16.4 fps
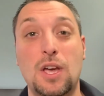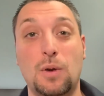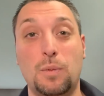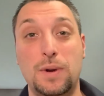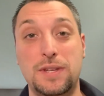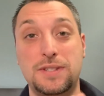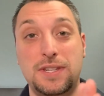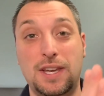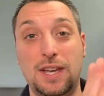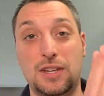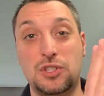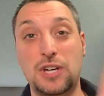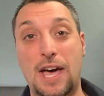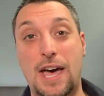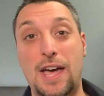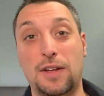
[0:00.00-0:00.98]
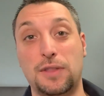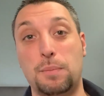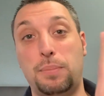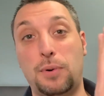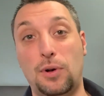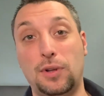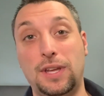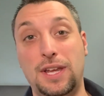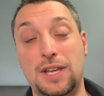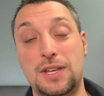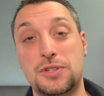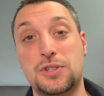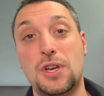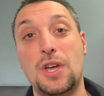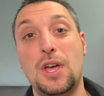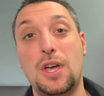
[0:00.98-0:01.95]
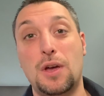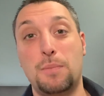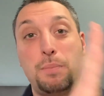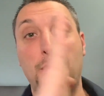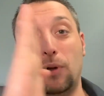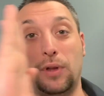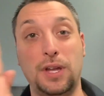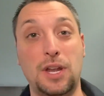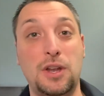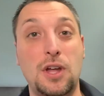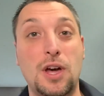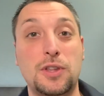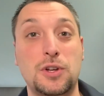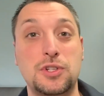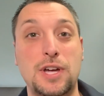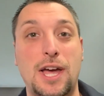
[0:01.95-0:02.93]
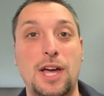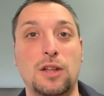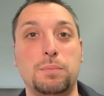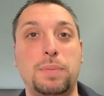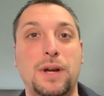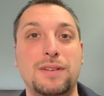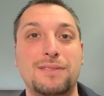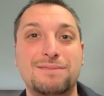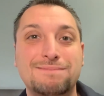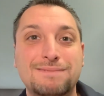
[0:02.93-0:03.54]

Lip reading: we see a child, the bully is bullying another child, but